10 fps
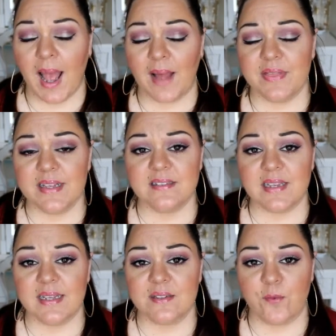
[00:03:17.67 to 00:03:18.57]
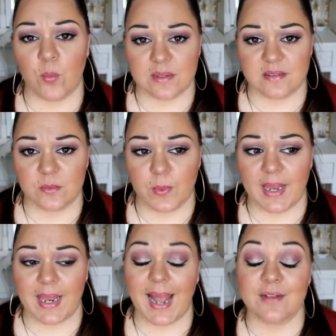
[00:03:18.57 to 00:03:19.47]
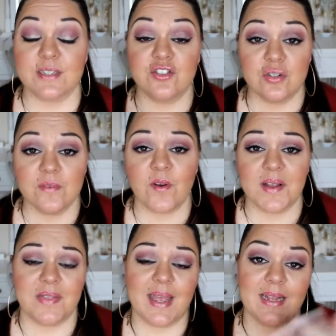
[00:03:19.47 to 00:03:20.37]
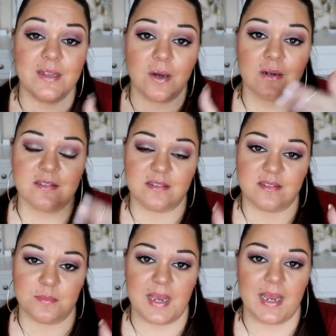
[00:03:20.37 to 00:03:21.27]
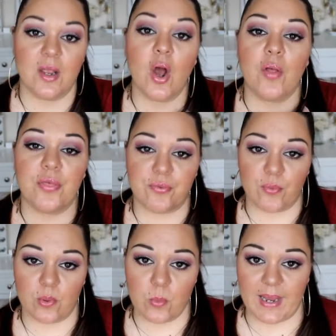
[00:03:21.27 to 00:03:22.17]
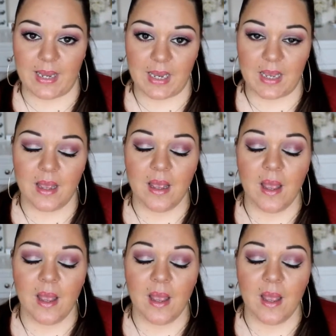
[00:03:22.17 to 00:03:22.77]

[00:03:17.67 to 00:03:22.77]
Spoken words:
And this is for once a week, and I do find that it lasts me through a week.